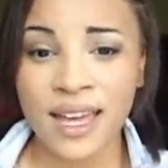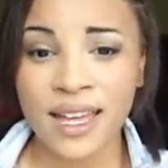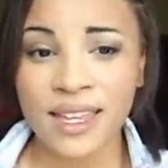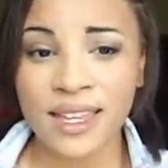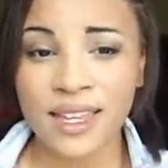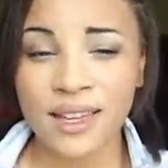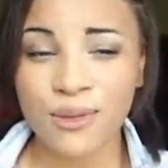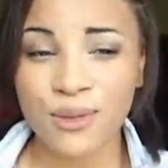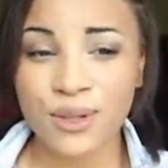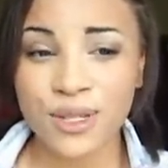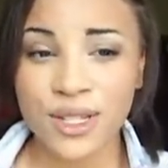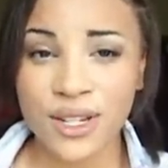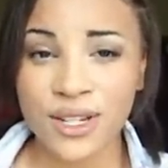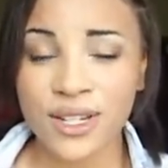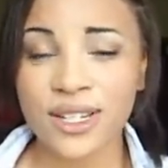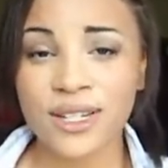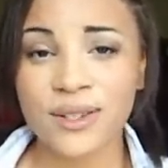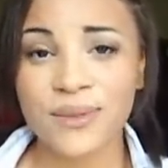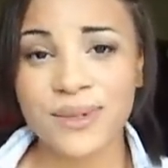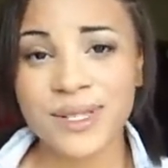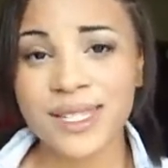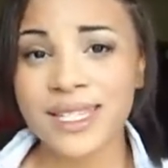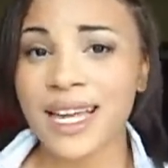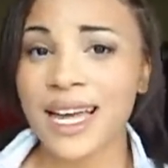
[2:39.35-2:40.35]
It was good.
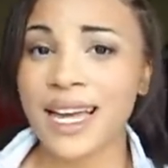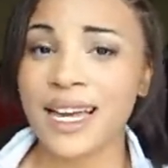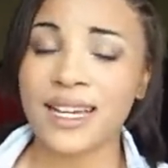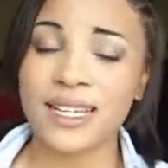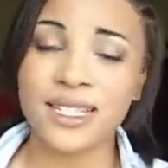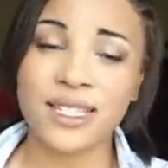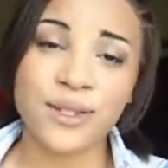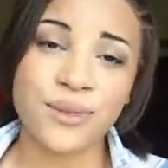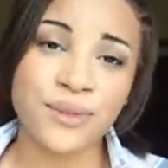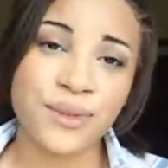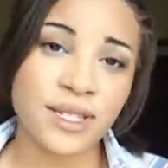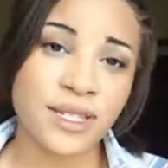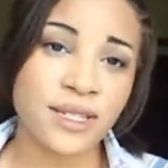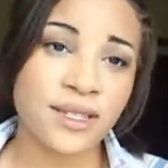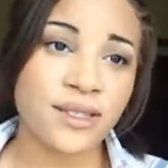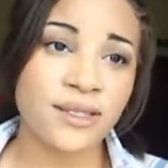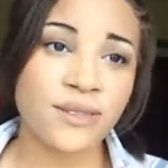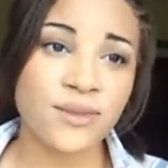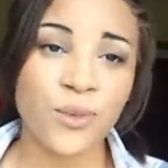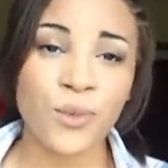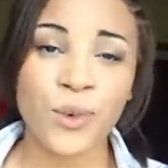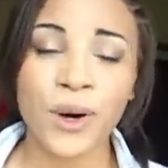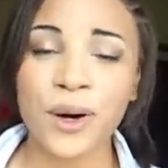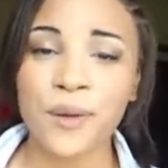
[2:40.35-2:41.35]
It was nice. It was
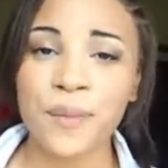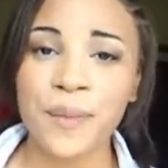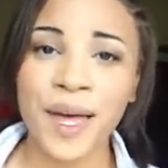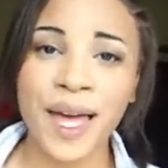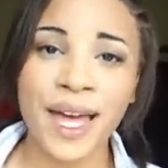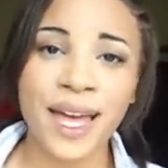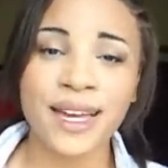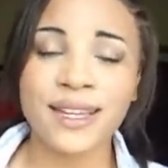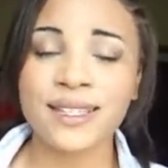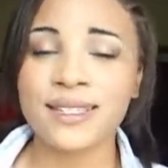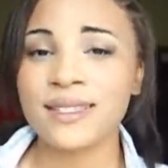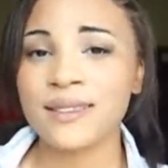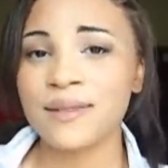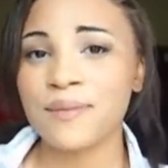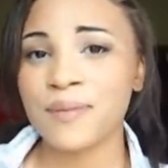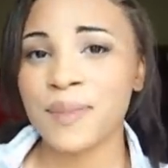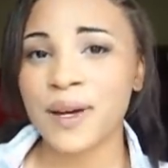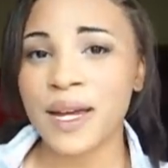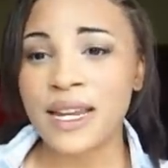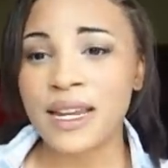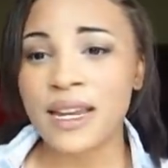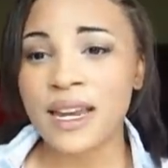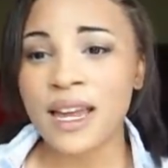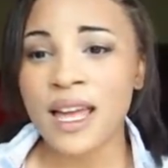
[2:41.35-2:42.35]
well-paced,
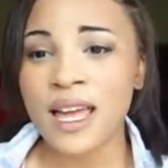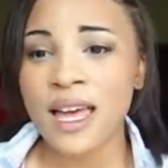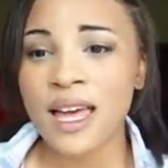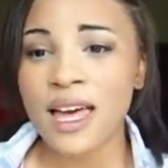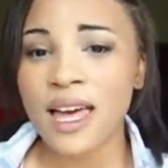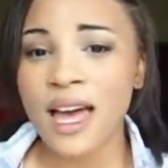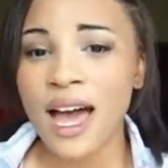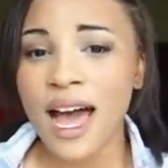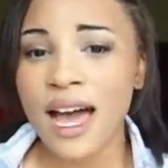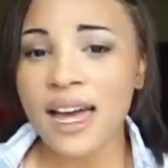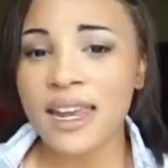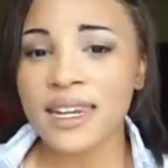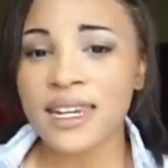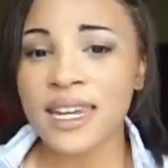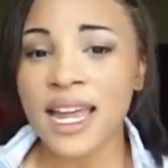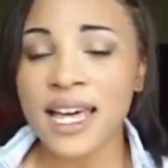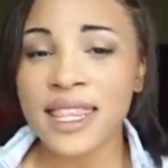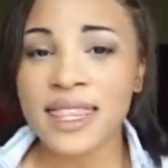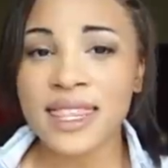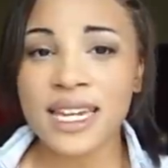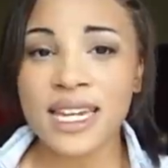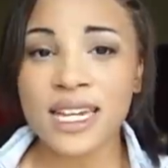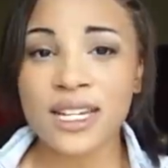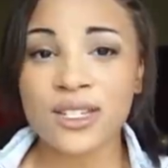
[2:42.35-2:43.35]
but
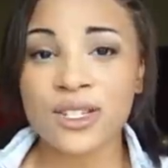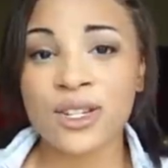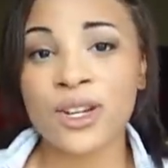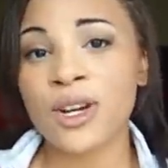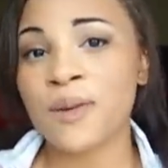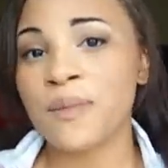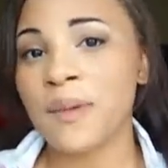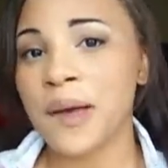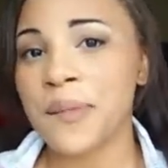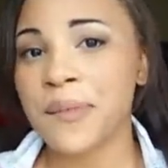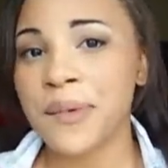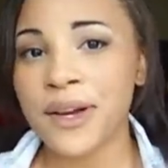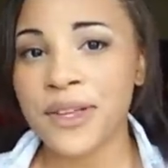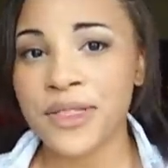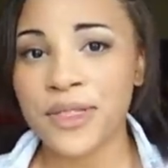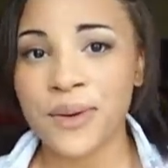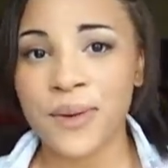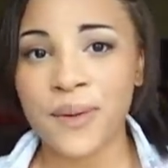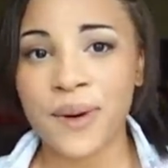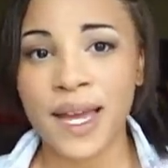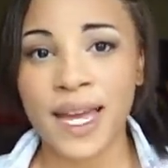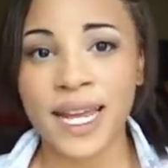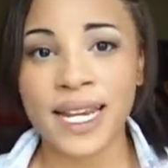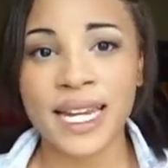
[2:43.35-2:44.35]
nothing took my breath
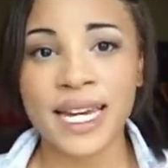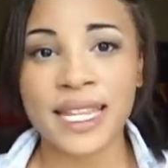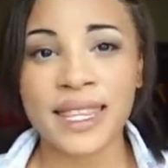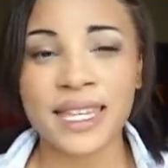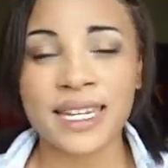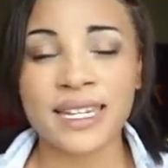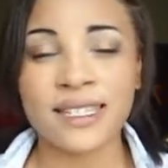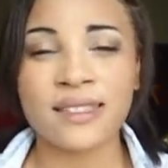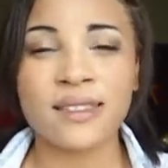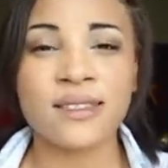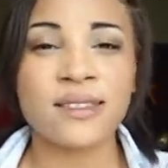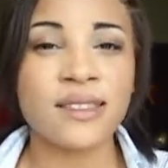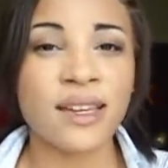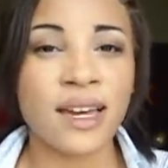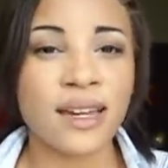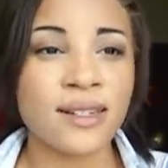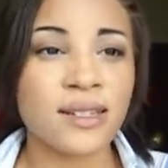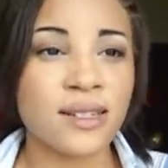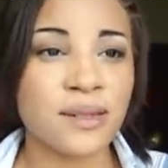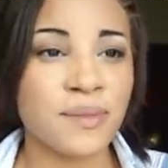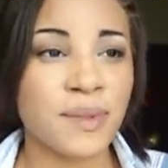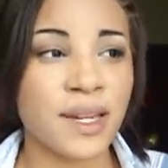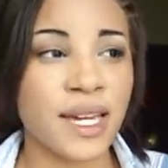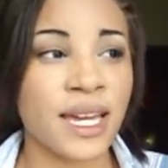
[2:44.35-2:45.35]
away. Nothing
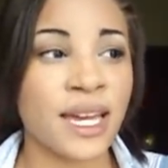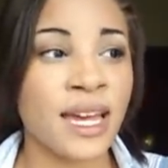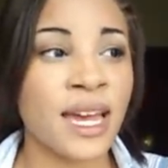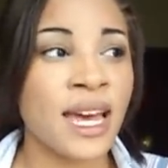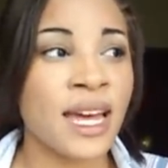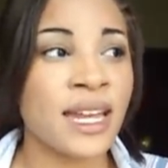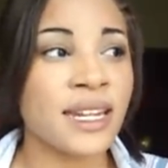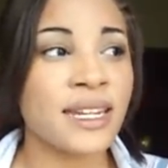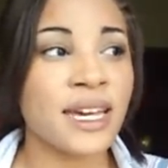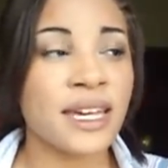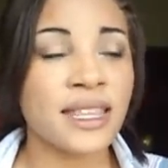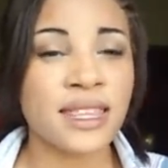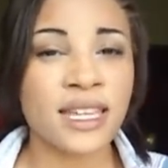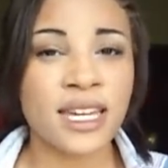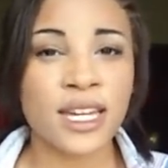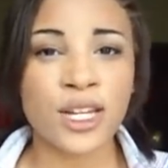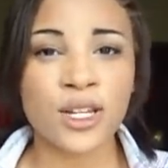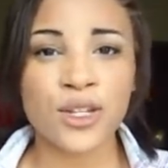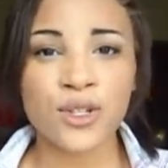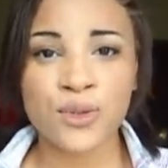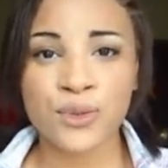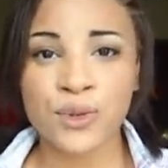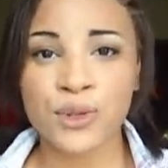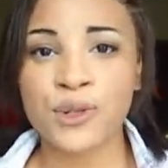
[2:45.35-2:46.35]
stunned me.
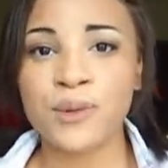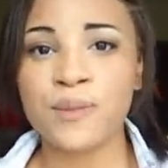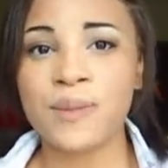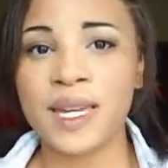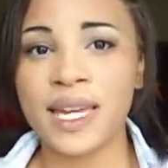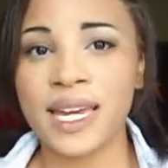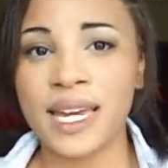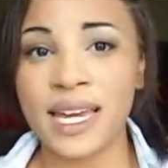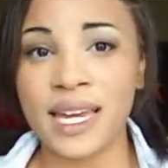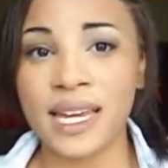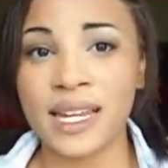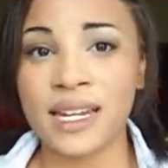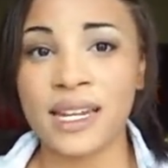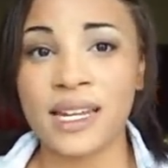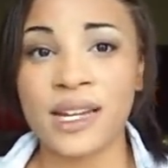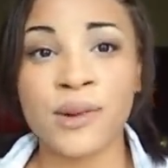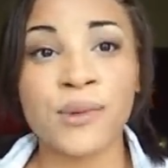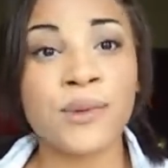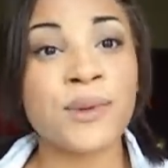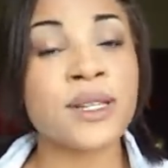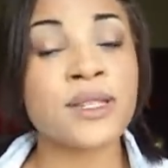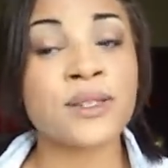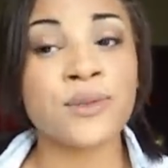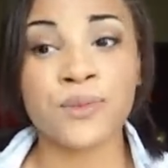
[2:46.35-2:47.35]
Nothing drew me in.
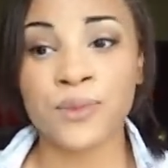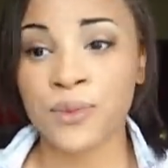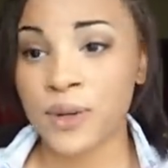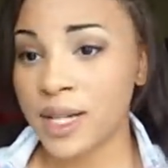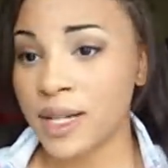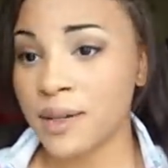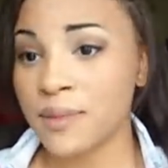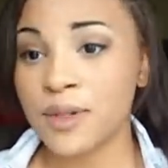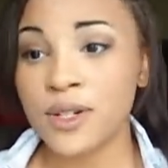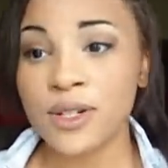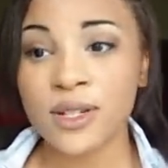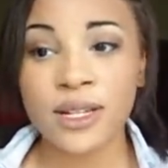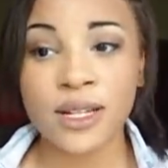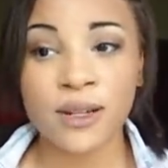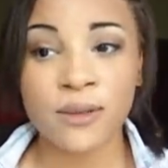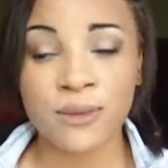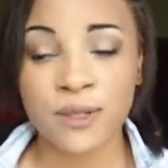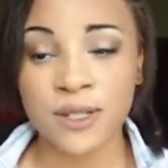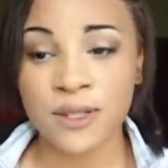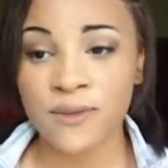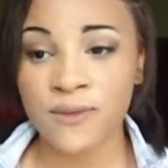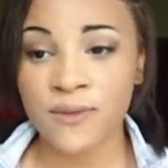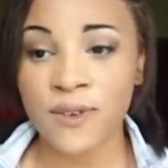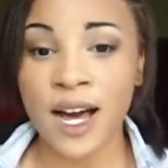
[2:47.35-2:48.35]
It was readable. It
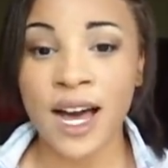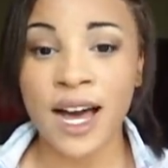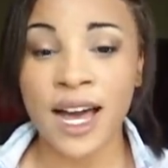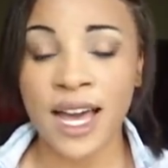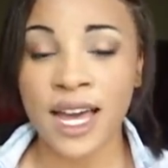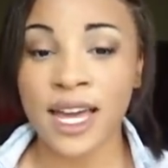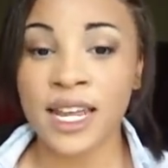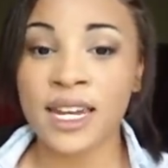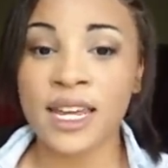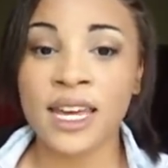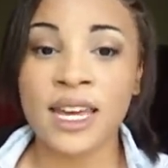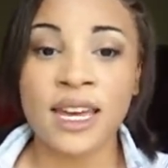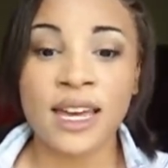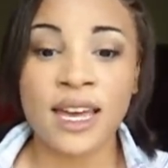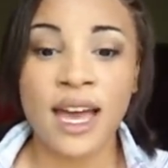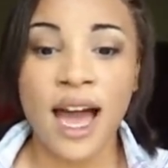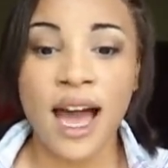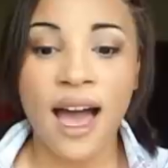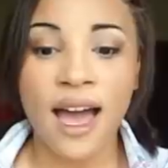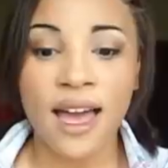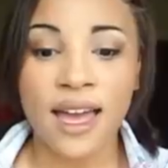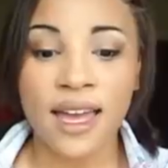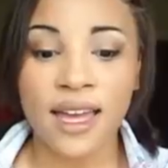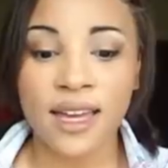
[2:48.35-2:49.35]
was fine.
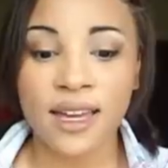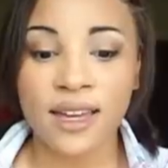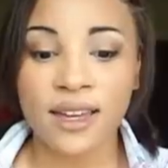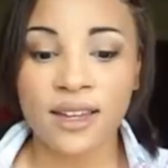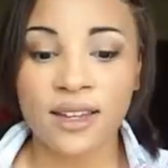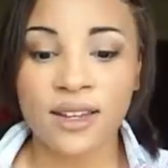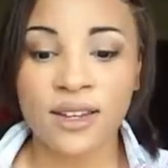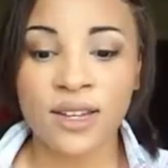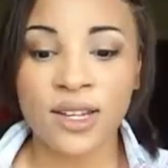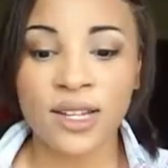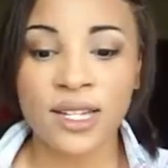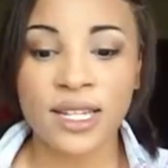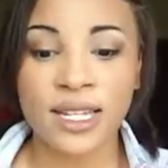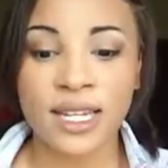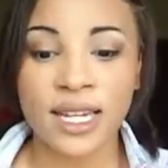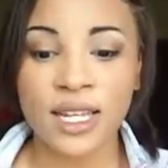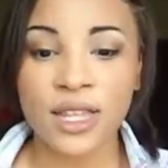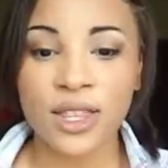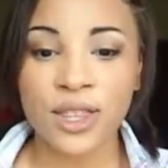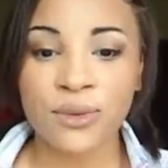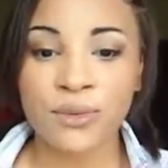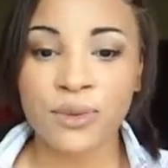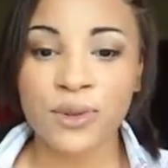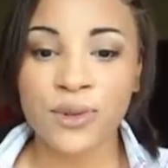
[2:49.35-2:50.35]
I could get
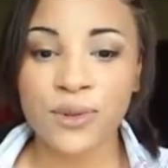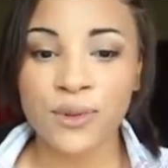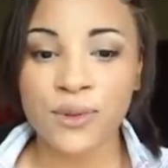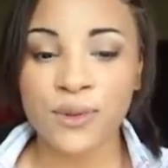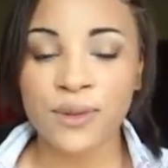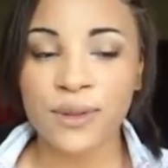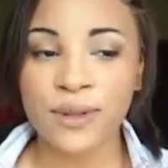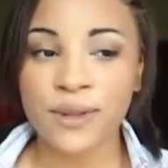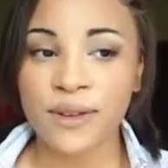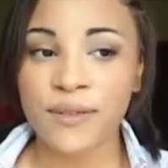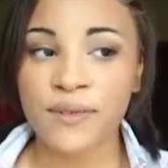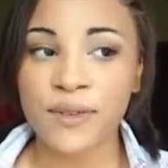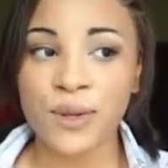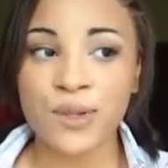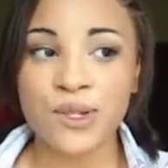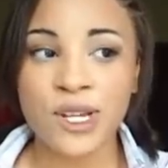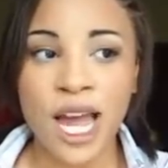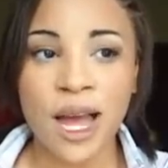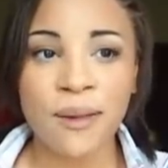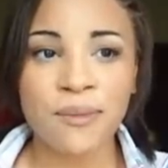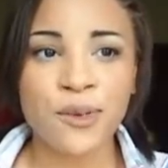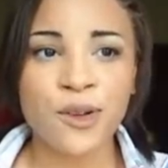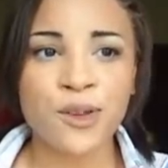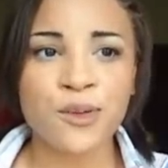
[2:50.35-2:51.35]
through a few
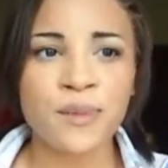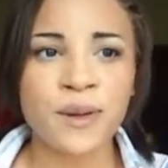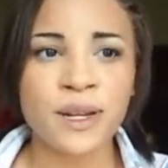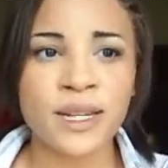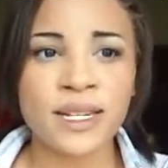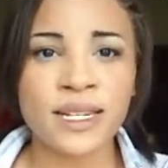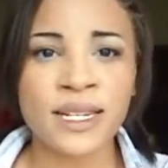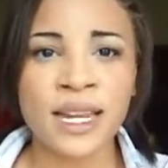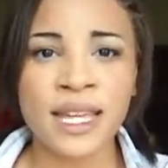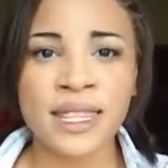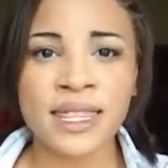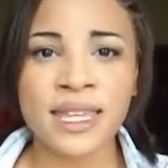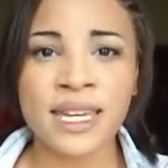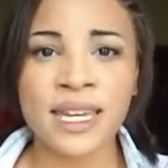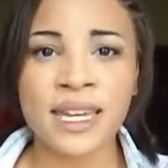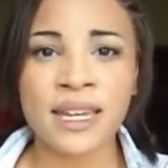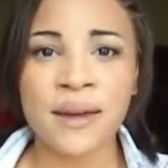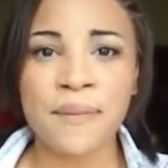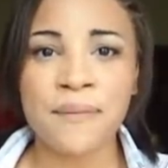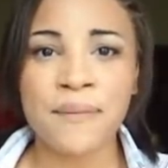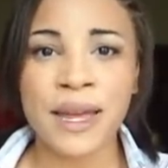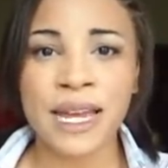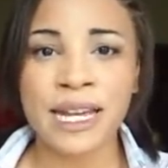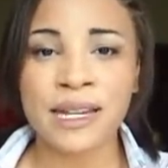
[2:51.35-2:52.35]
chapters, but
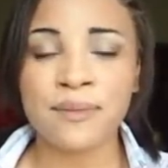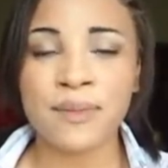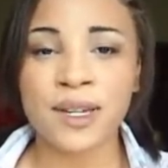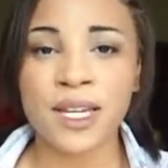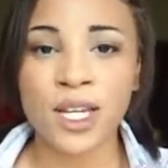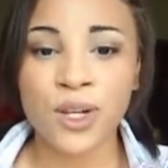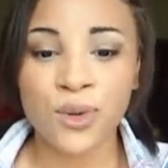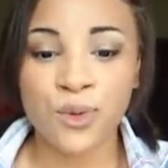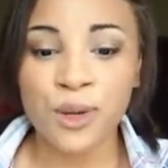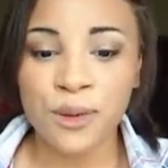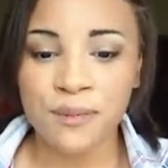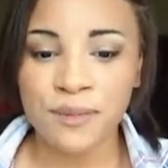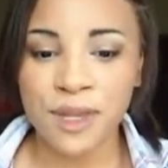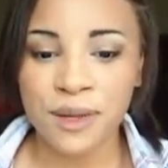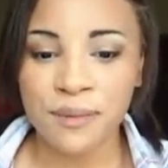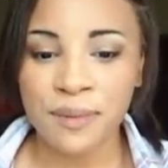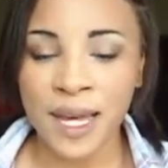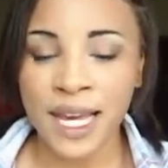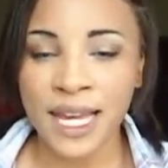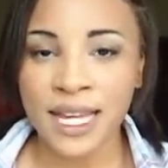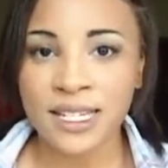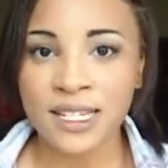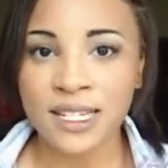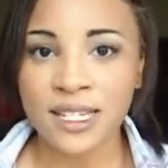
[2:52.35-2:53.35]
nothing made me grip the
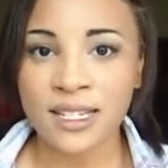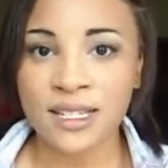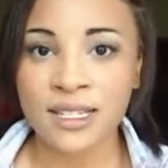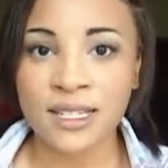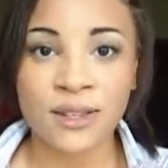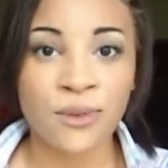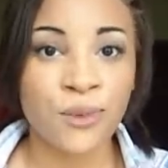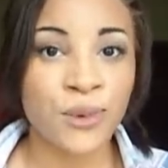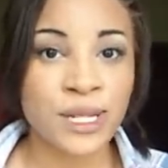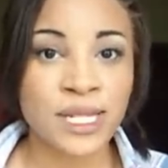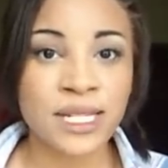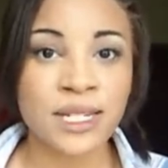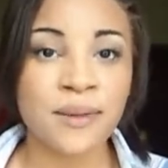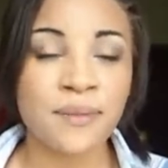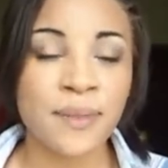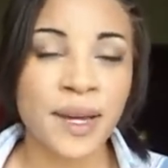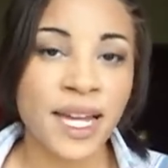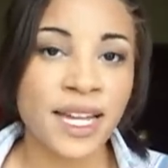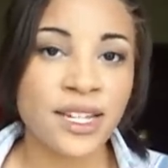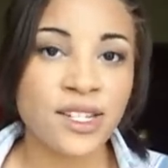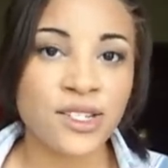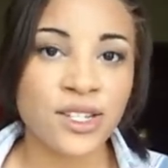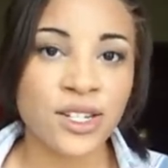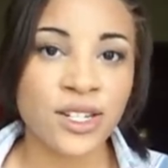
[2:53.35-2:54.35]
pages. It wasn't a
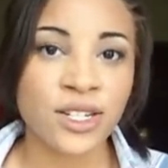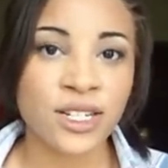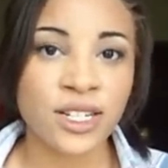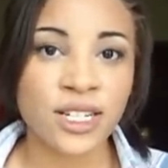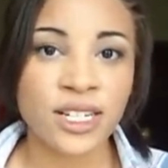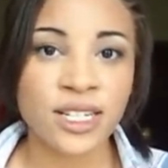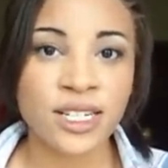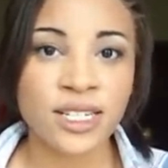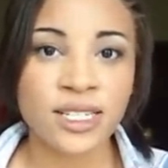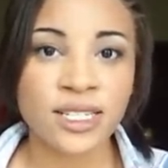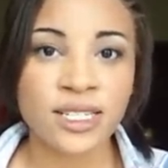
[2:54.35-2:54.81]
page-turner.